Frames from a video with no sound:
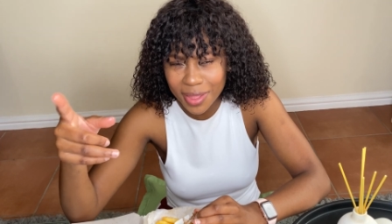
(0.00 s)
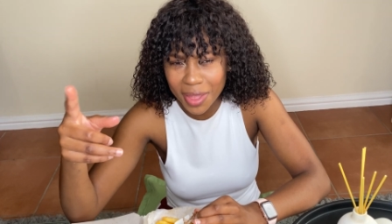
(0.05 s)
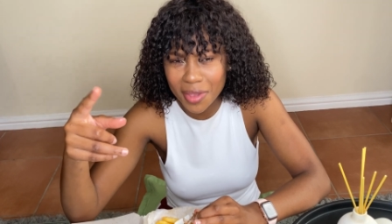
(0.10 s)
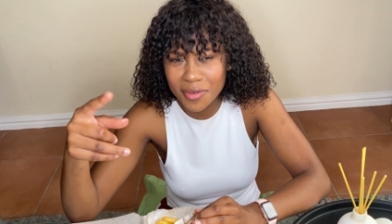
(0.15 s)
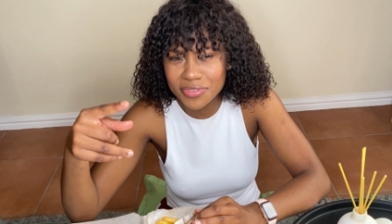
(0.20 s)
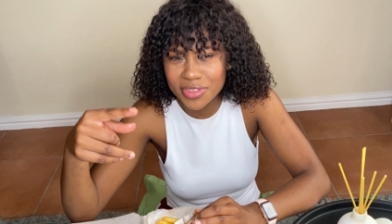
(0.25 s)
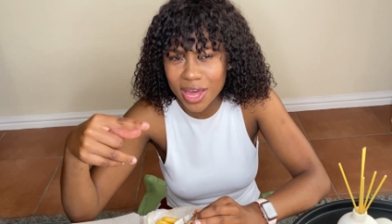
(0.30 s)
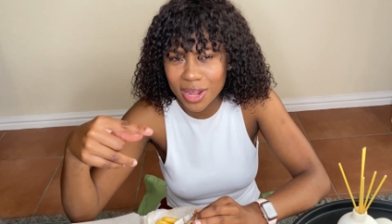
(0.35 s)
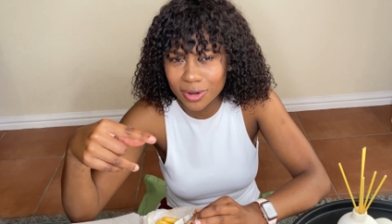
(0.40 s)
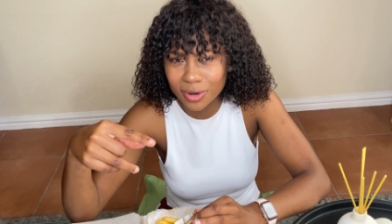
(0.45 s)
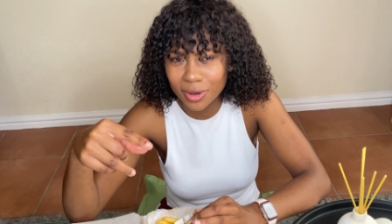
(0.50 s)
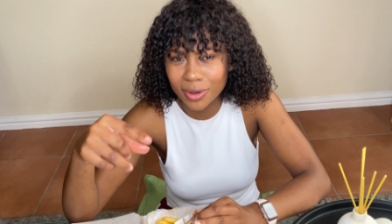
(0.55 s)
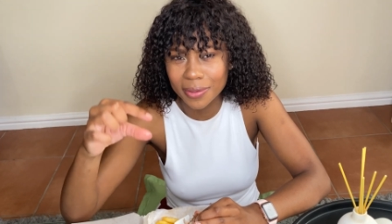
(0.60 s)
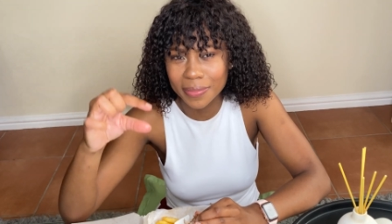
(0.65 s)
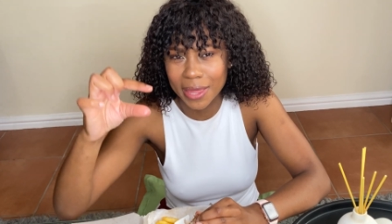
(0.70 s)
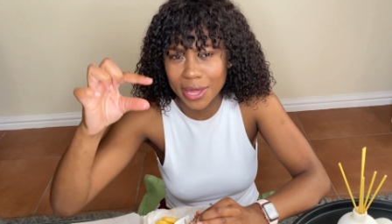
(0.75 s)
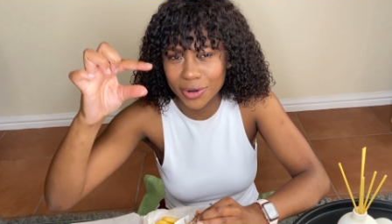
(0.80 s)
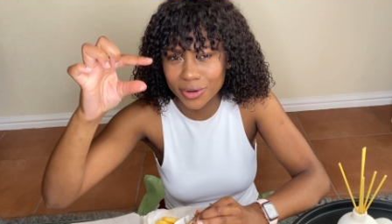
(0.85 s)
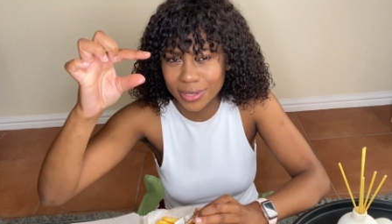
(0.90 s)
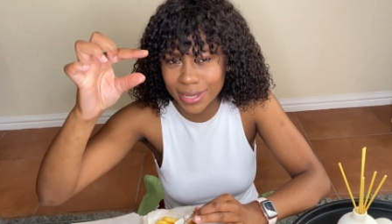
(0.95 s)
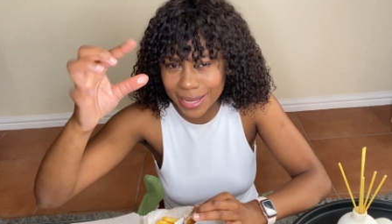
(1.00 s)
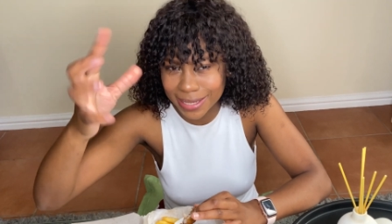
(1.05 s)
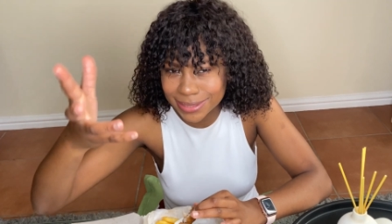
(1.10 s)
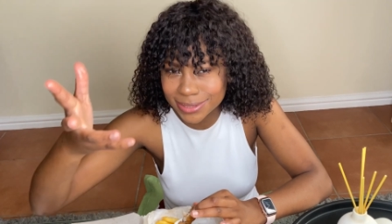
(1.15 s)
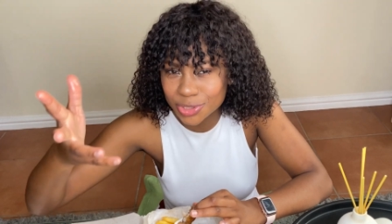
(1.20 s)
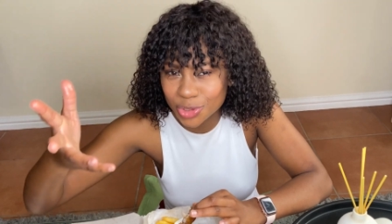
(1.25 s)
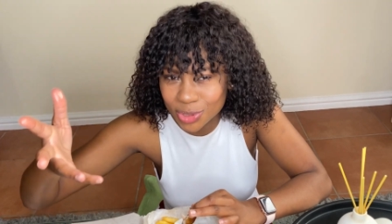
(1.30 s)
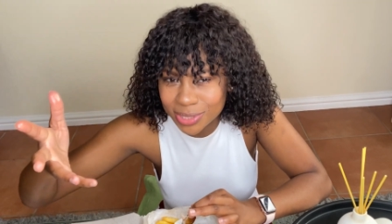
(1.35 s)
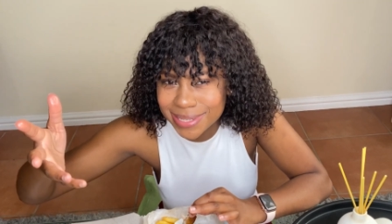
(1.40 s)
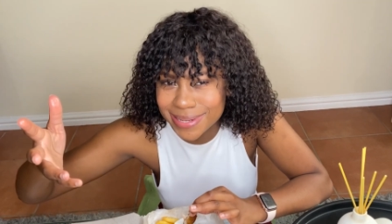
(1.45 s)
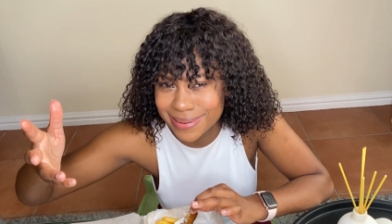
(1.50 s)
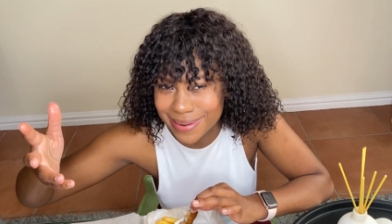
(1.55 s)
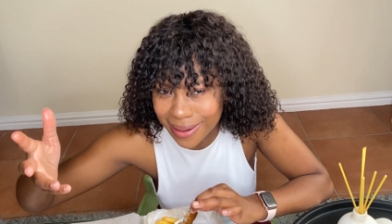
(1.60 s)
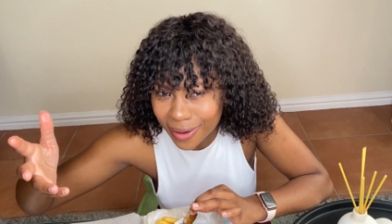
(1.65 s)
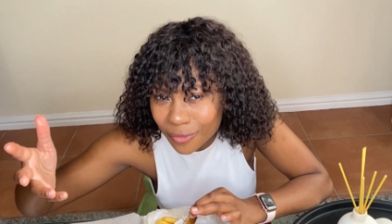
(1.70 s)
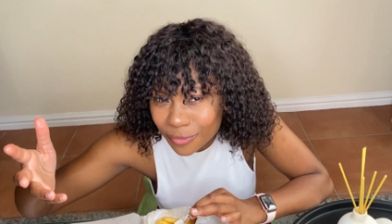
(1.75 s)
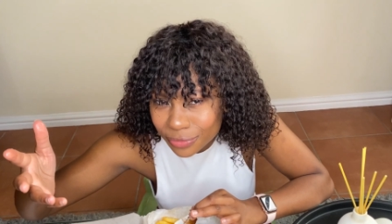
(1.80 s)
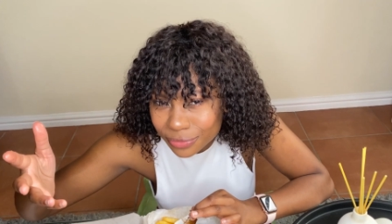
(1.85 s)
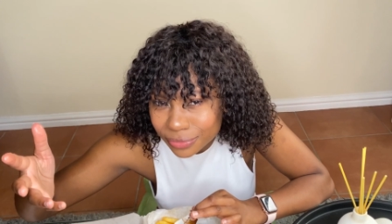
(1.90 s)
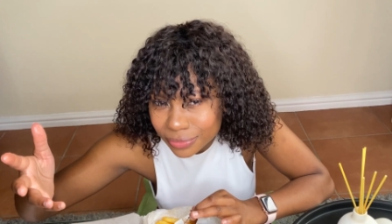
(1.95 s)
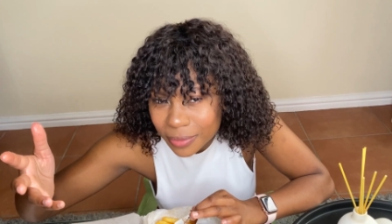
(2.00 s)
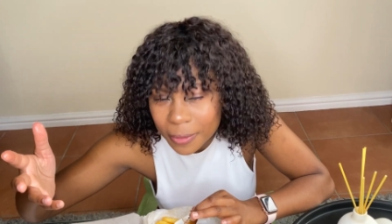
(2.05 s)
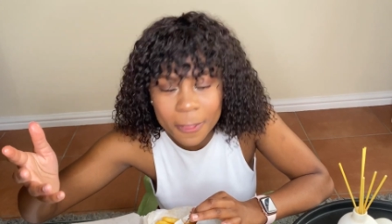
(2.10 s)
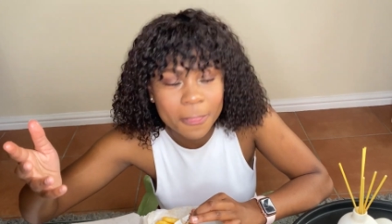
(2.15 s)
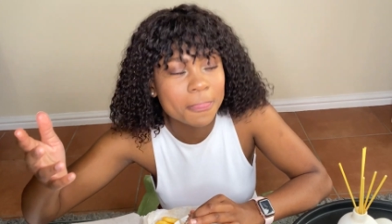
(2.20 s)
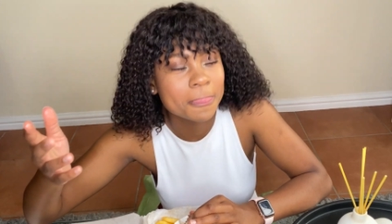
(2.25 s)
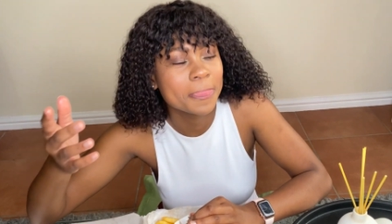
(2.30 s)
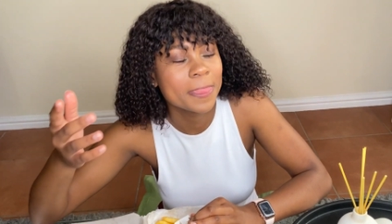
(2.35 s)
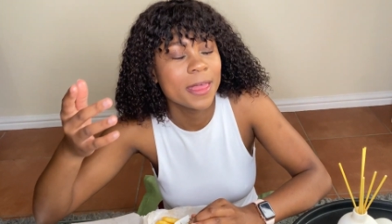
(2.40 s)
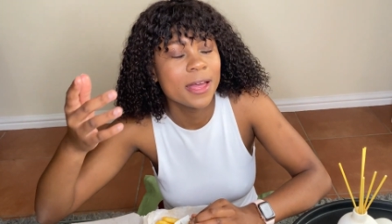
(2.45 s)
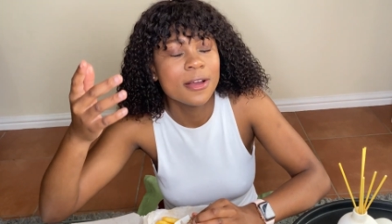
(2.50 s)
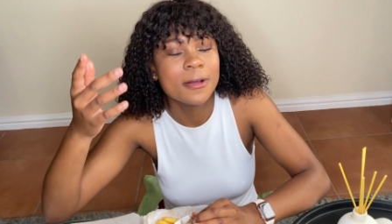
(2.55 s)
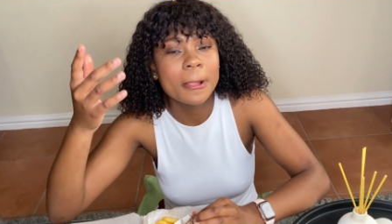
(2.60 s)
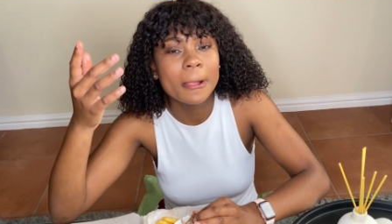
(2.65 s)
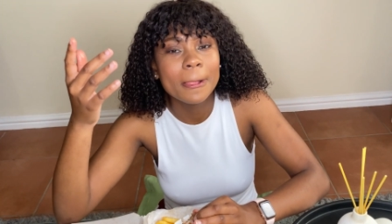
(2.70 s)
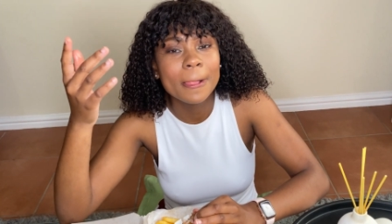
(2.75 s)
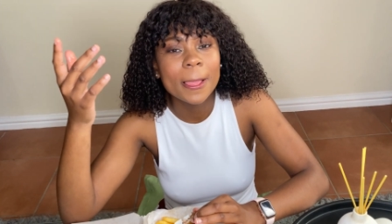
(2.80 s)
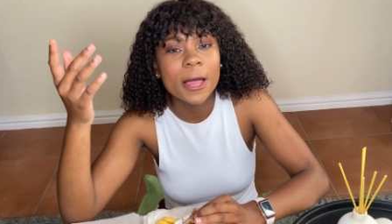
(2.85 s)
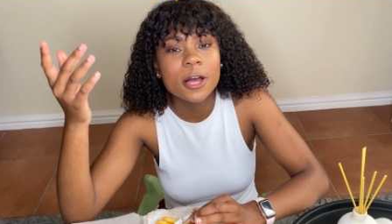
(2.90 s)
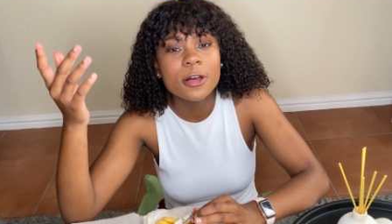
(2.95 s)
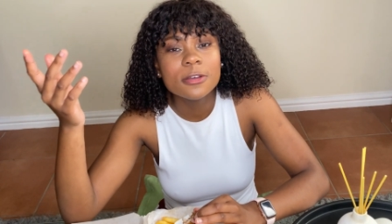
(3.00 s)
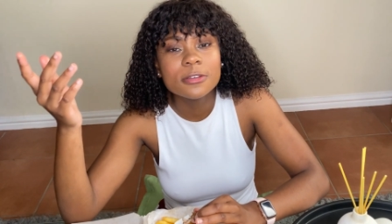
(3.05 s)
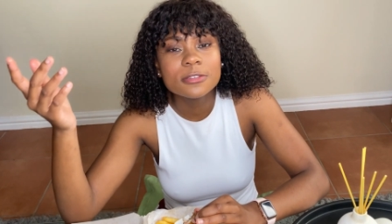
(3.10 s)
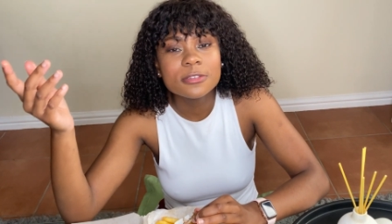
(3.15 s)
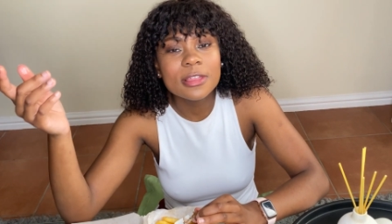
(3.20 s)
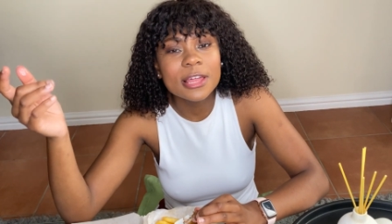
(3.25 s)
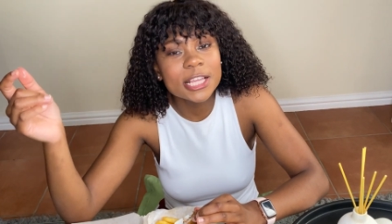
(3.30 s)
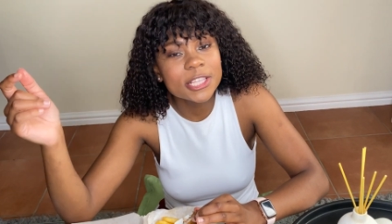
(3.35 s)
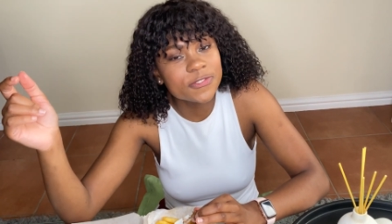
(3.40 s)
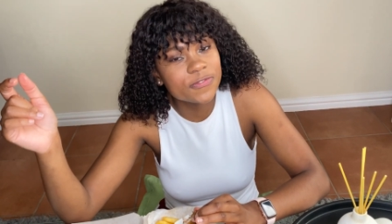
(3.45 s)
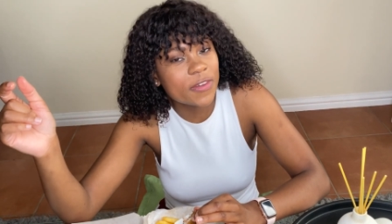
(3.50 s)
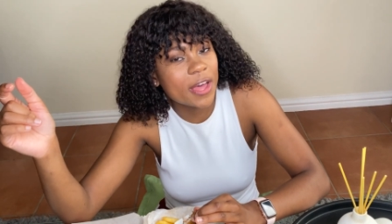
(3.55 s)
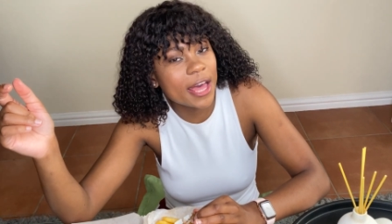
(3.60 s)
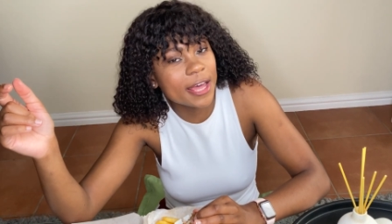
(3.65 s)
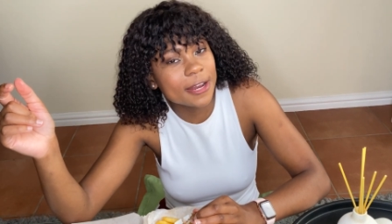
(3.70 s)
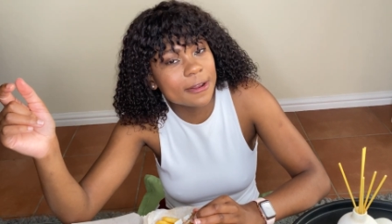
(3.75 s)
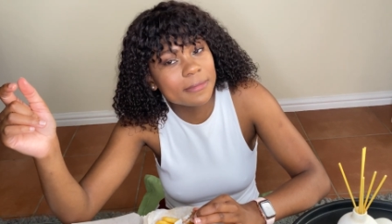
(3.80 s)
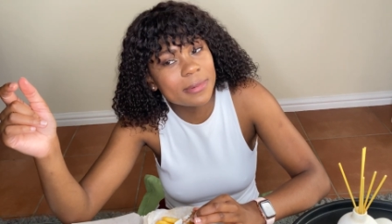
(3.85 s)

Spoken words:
If they are long and they're not cut short enough. So that's fine. I'm